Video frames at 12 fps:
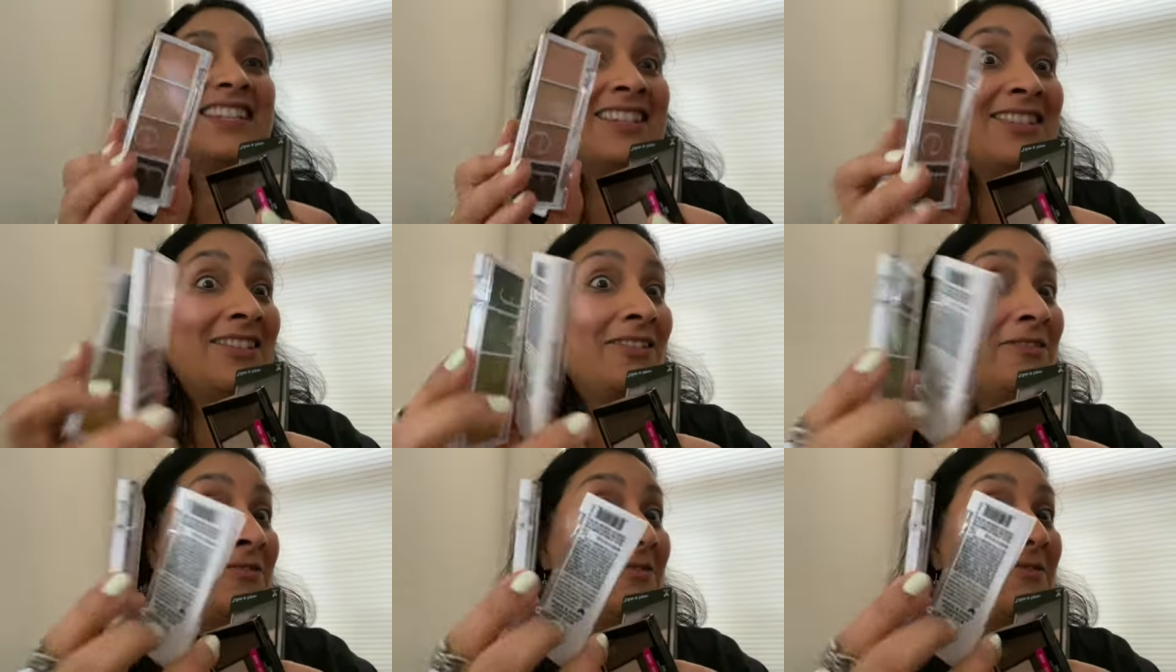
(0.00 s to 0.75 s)

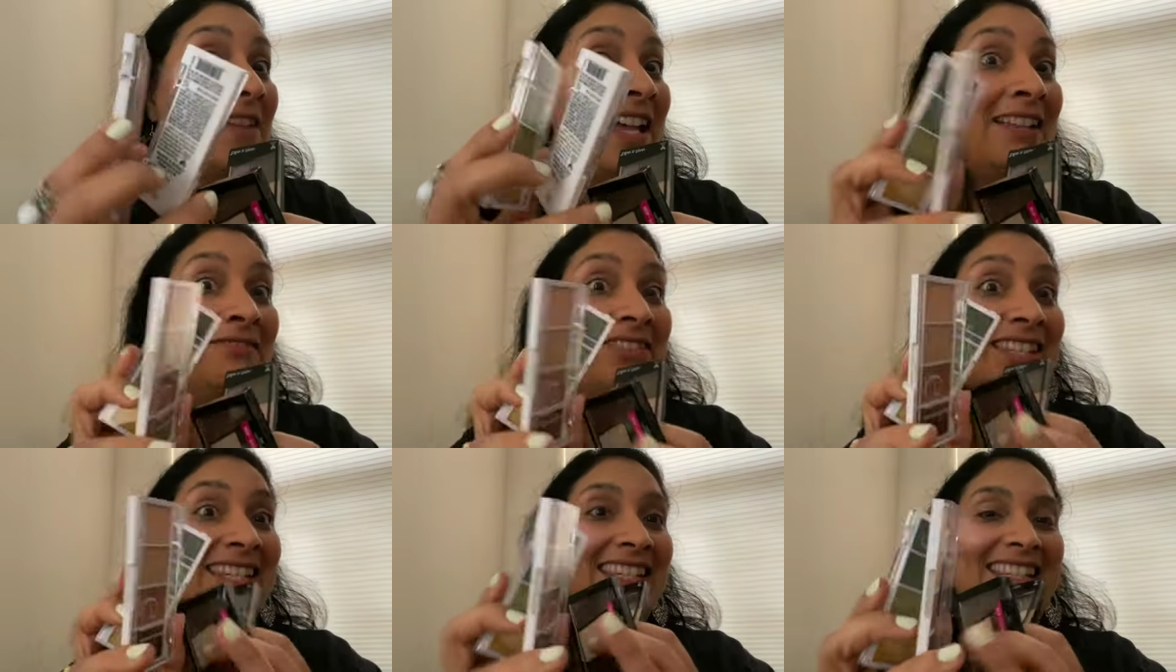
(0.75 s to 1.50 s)
two
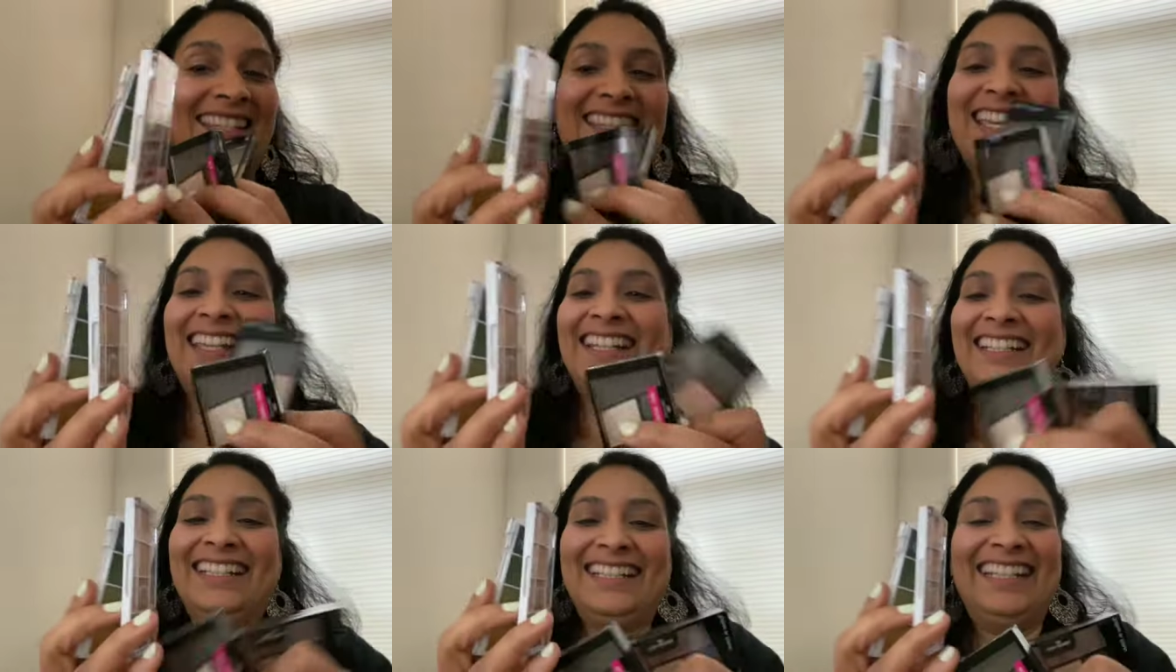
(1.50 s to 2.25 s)
Elses.
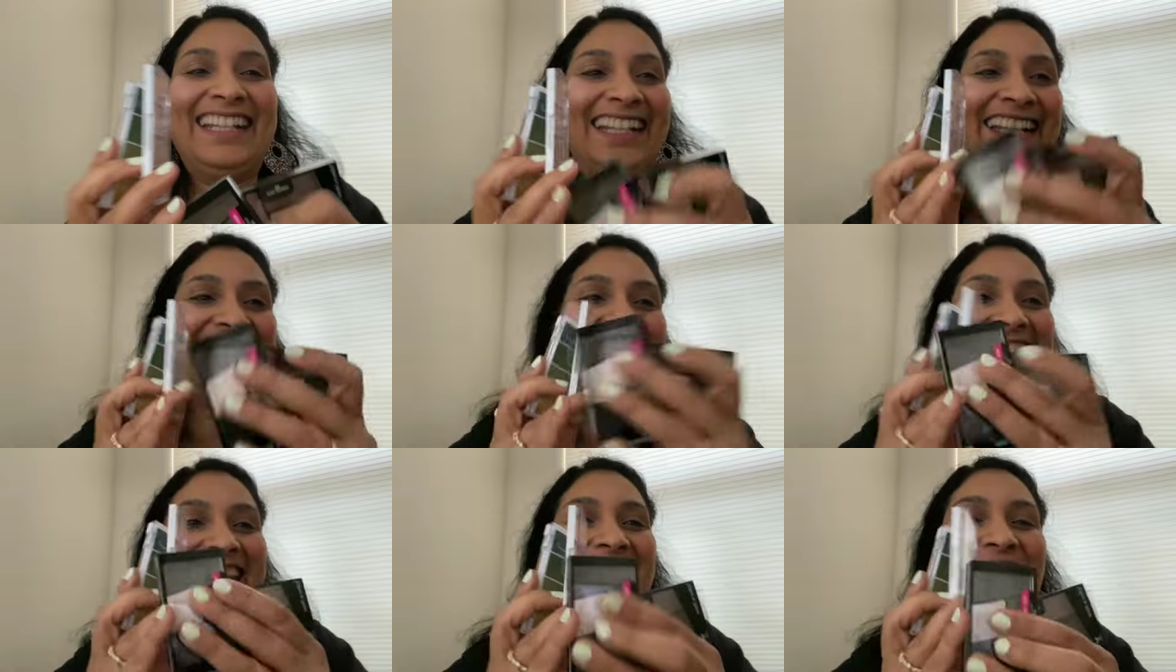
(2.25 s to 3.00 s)

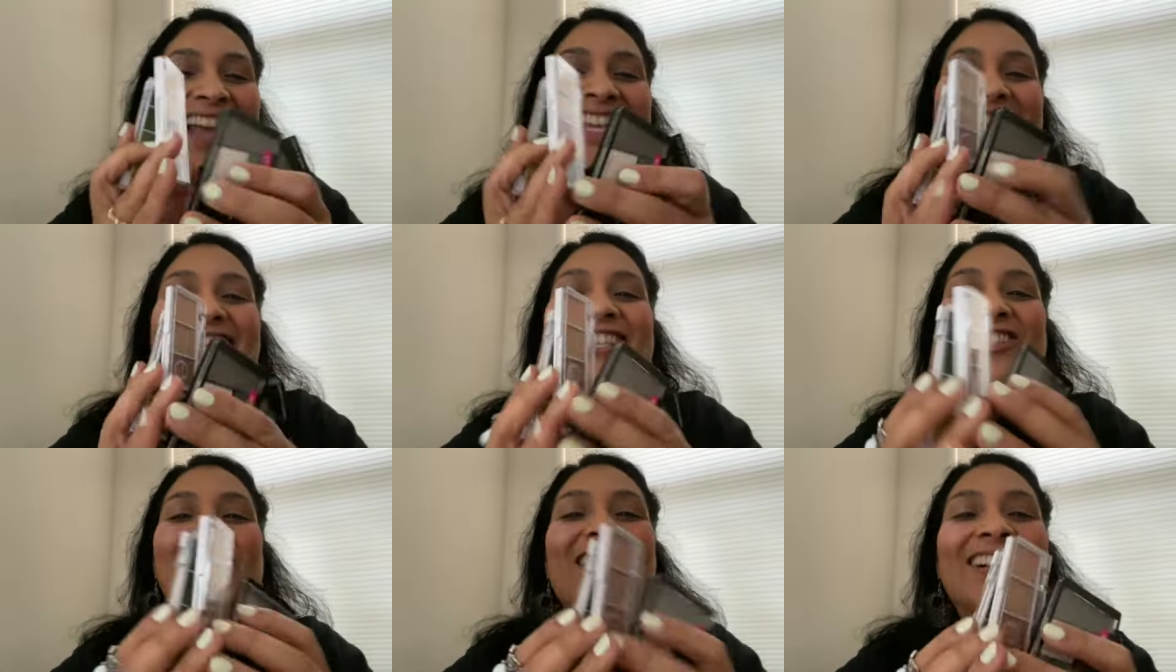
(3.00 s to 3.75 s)
If I can
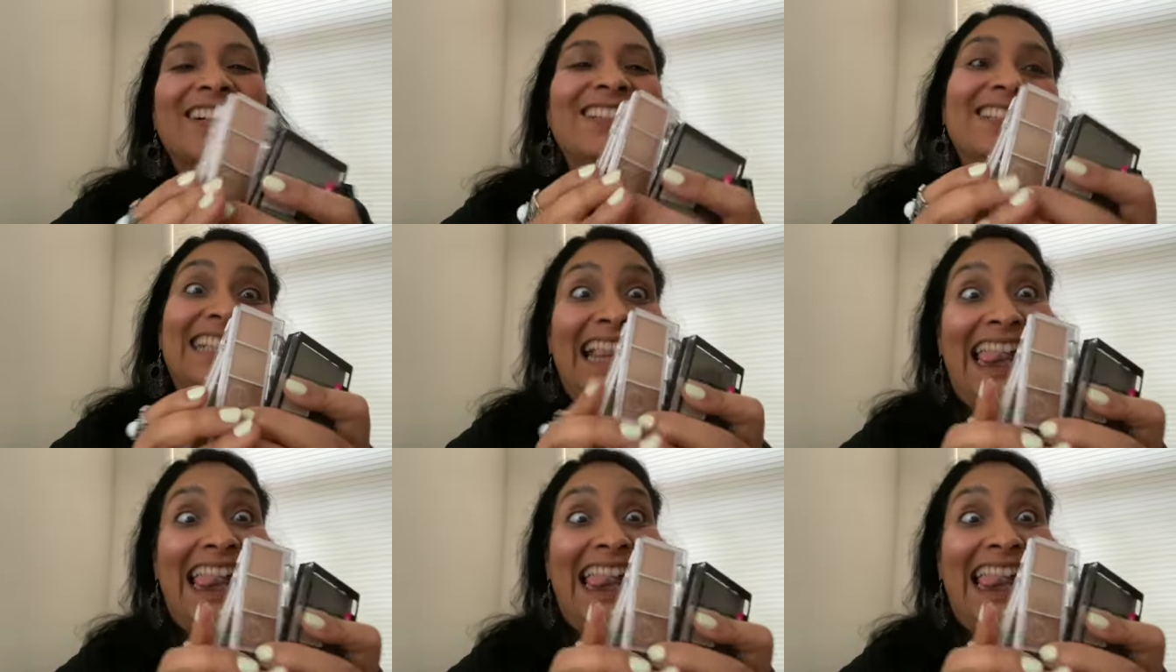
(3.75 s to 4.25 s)
chuckle.